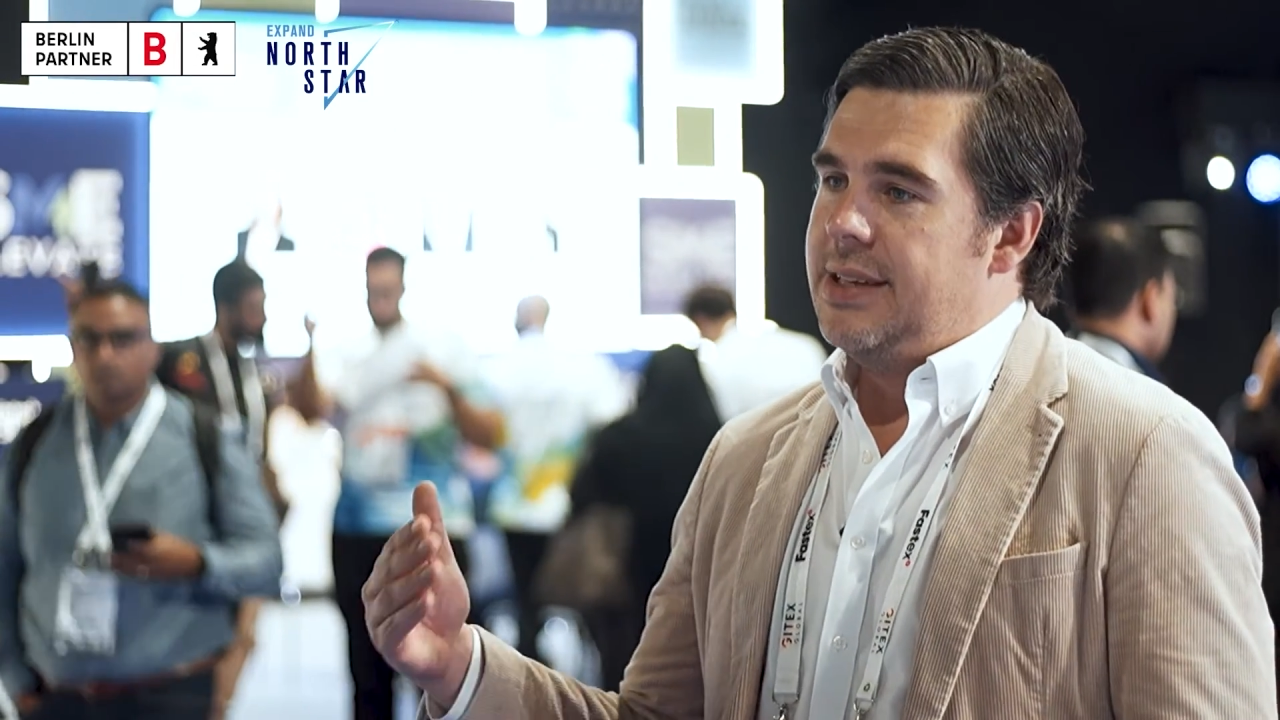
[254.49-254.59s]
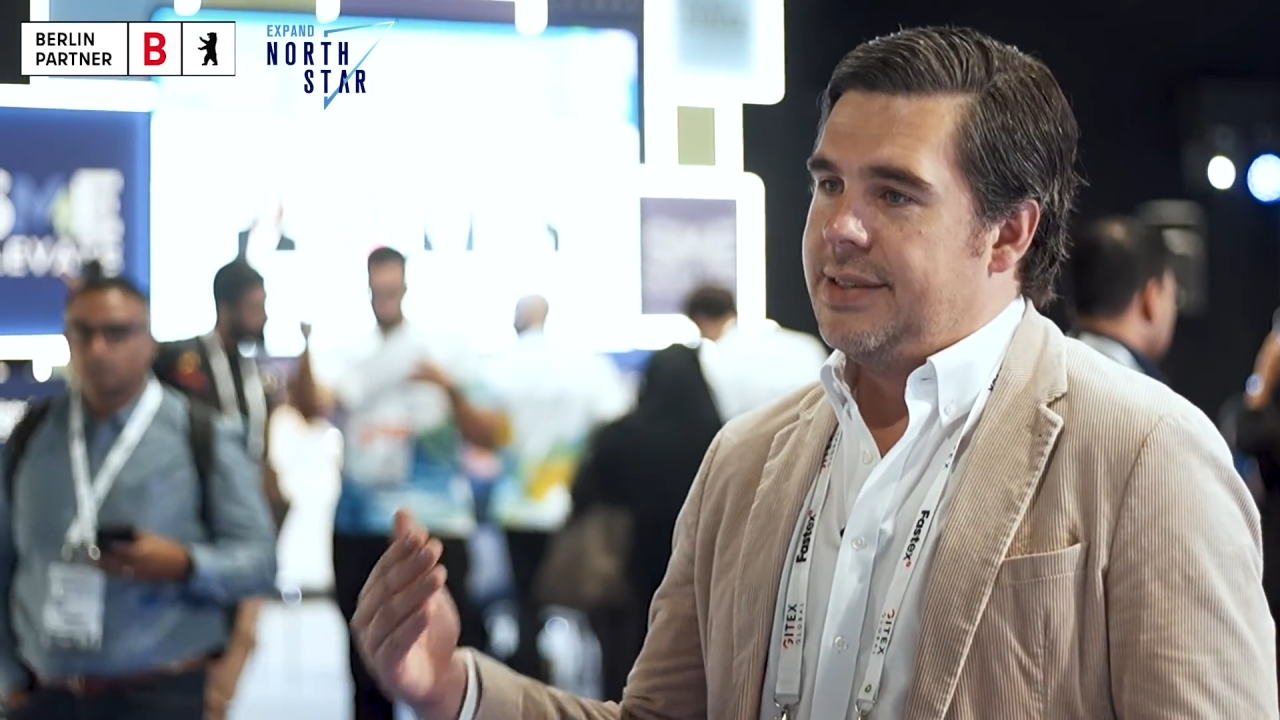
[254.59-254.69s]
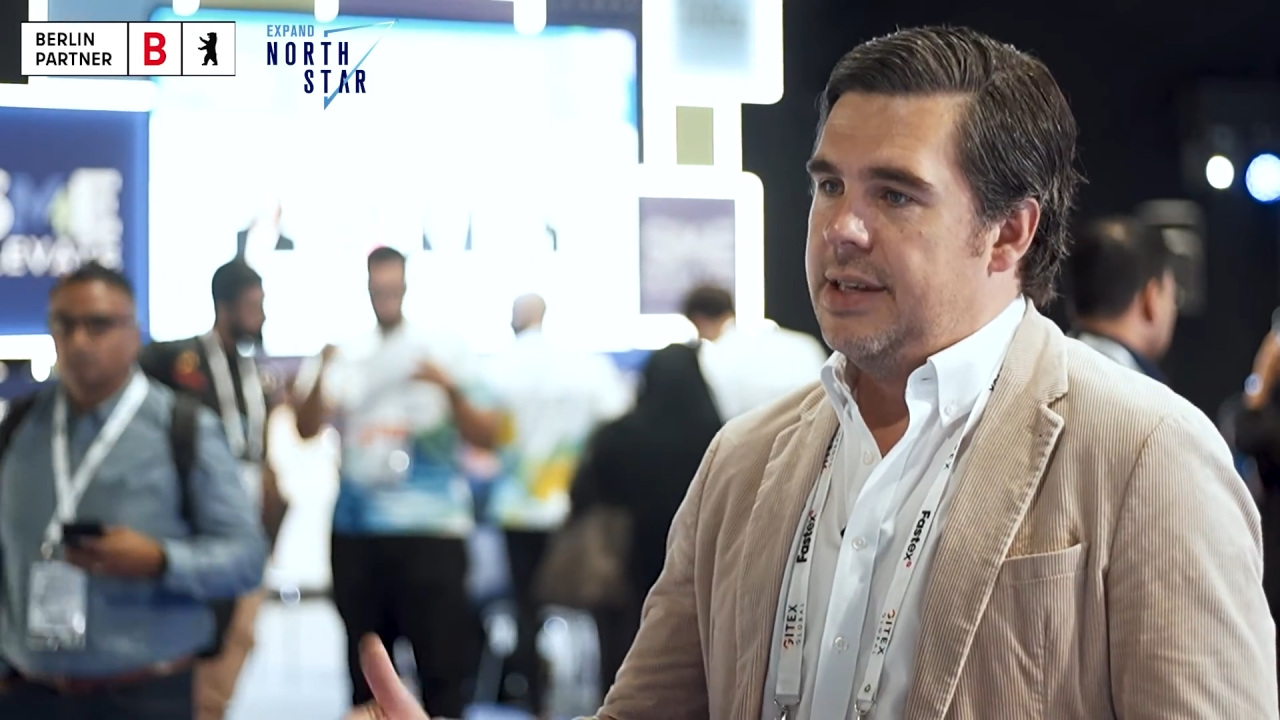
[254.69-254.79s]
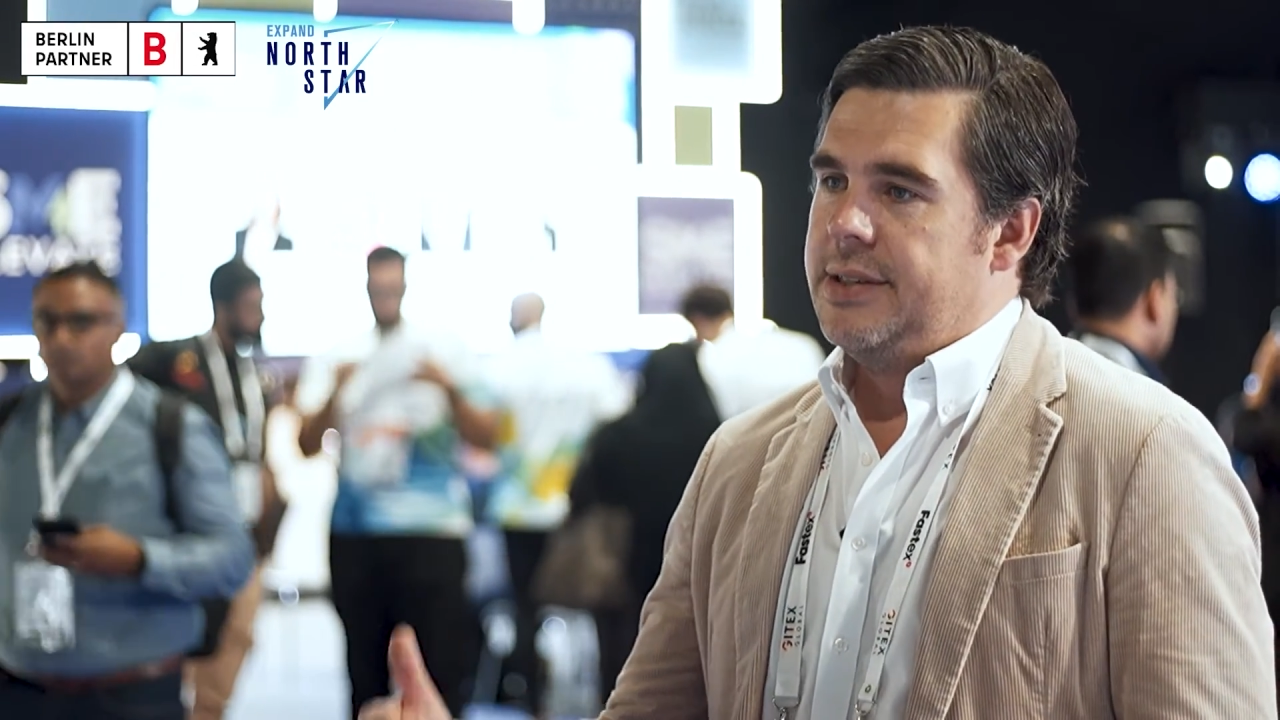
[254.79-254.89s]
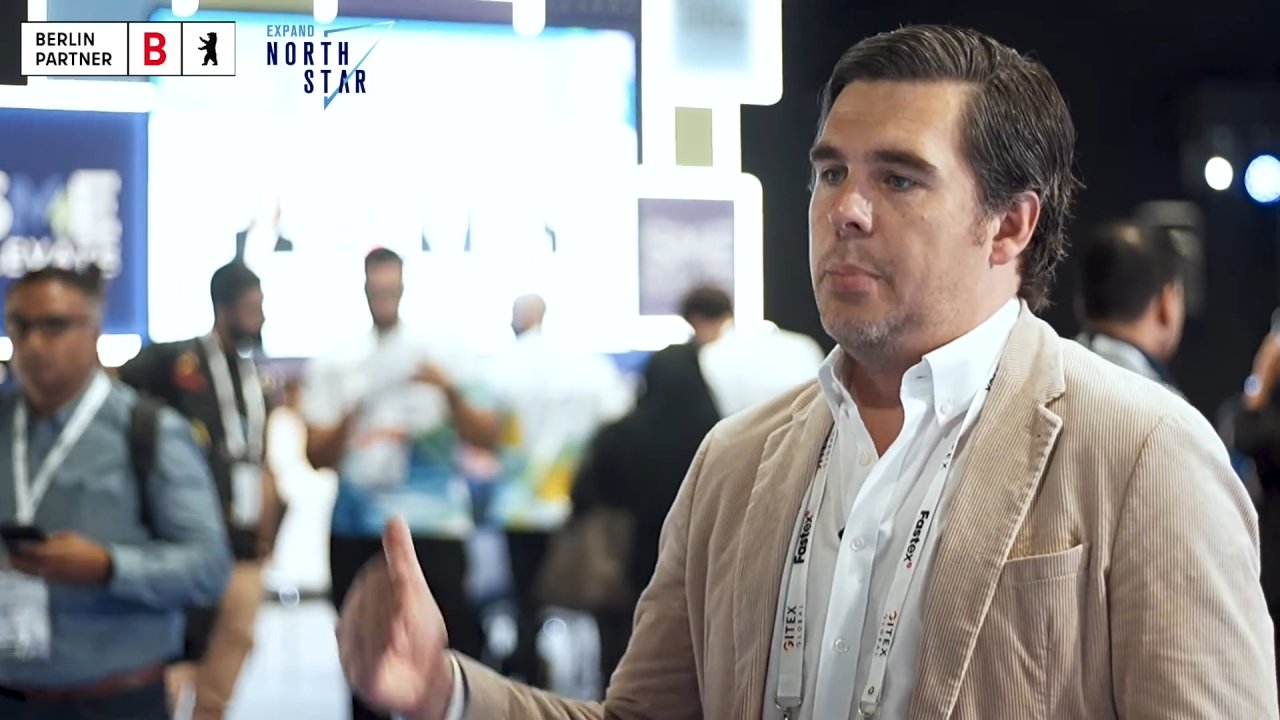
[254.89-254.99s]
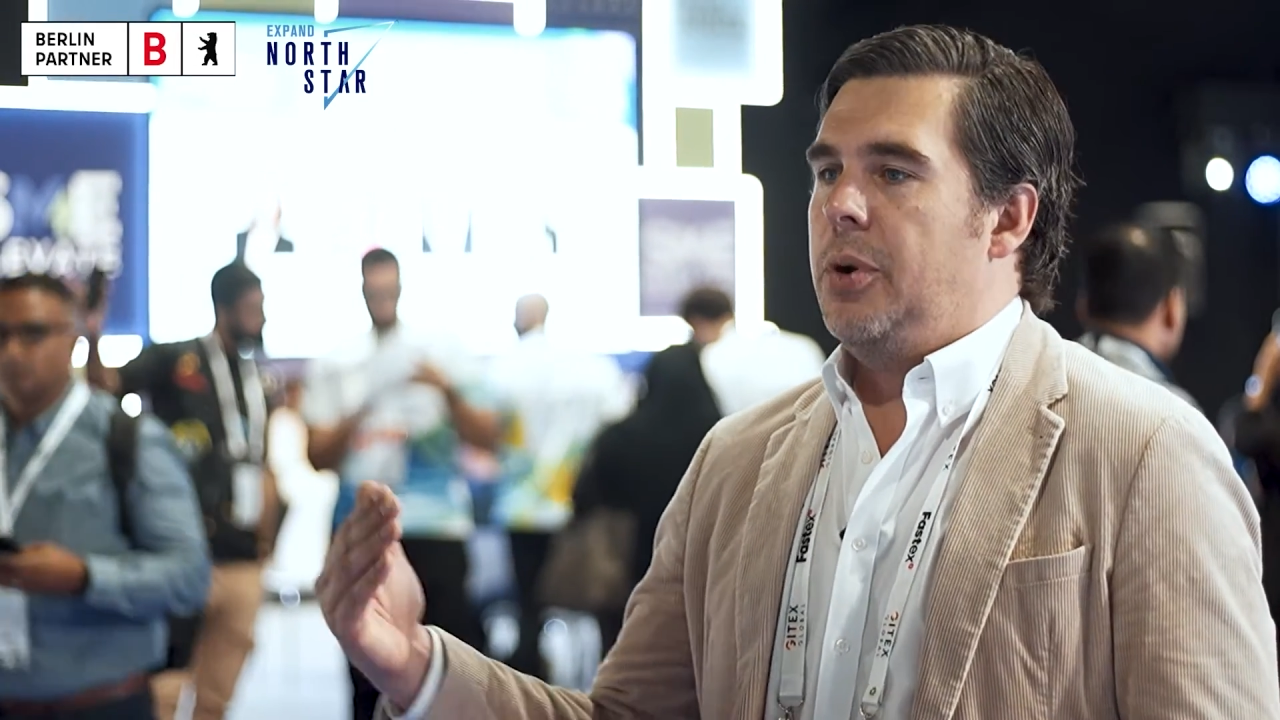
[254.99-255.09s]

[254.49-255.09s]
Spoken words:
is this a